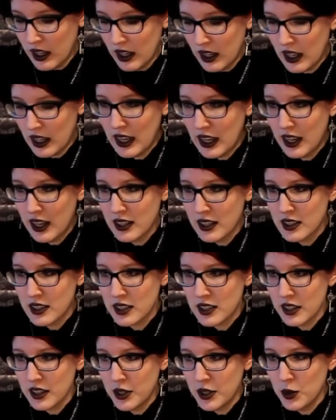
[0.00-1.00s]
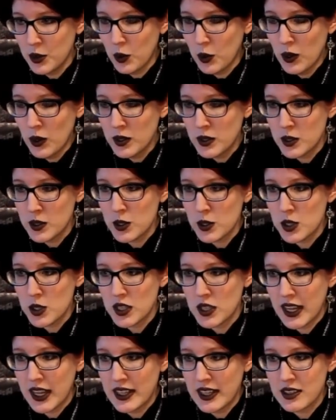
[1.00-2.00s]
And you want to
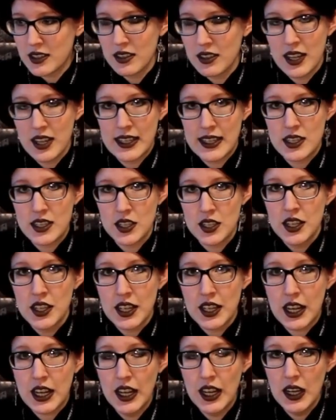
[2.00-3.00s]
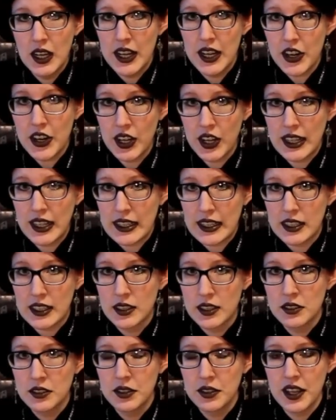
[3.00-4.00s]
state that clearly
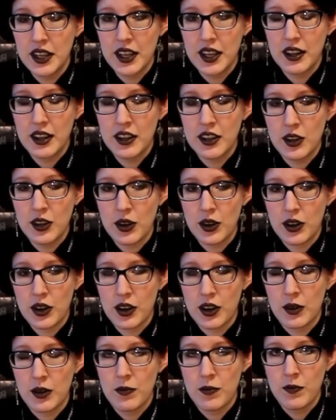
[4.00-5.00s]
in your